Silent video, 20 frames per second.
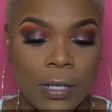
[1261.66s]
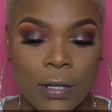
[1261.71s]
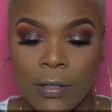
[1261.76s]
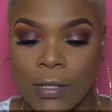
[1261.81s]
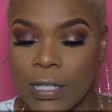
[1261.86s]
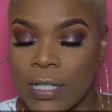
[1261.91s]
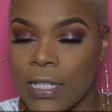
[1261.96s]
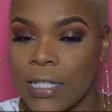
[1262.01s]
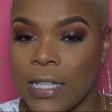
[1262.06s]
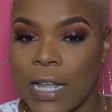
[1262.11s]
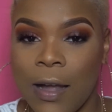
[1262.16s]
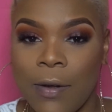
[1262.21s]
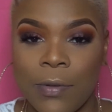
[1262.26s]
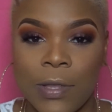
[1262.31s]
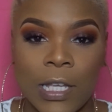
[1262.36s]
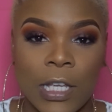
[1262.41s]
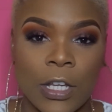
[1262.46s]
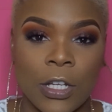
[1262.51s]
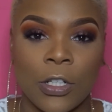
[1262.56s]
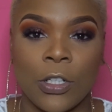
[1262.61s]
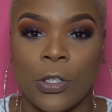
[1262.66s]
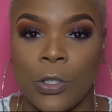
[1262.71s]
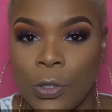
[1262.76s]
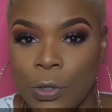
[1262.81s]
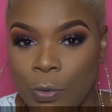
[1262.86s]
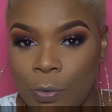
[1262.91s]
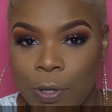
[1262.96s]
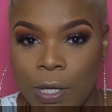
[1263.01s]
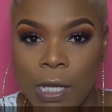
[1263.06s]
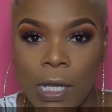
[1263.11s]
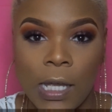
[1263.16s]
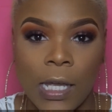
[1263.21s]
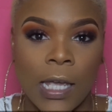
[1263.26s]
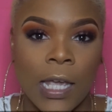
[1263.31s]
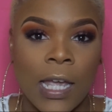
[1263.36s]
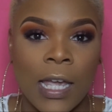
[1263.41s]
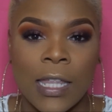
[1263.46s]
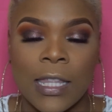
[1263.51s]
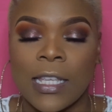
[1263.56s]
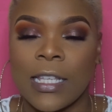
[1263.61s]
this is not really your dewy.
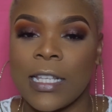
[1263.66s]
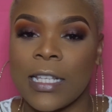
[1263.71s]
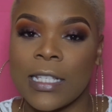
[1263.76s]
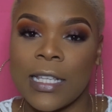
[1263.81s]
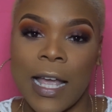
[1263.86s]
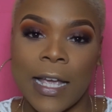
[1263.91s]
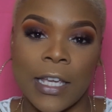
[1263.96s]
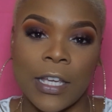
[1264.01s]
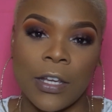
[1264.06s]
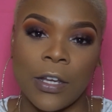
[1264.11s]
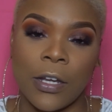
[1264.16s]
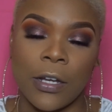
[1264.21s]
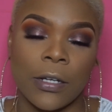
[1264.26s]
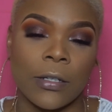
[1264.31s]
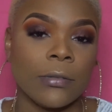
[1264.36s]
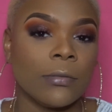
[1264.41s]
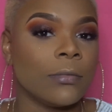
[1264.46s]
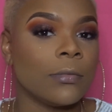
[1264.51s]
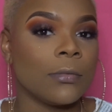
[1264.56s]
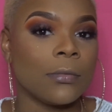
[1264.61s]
This is like your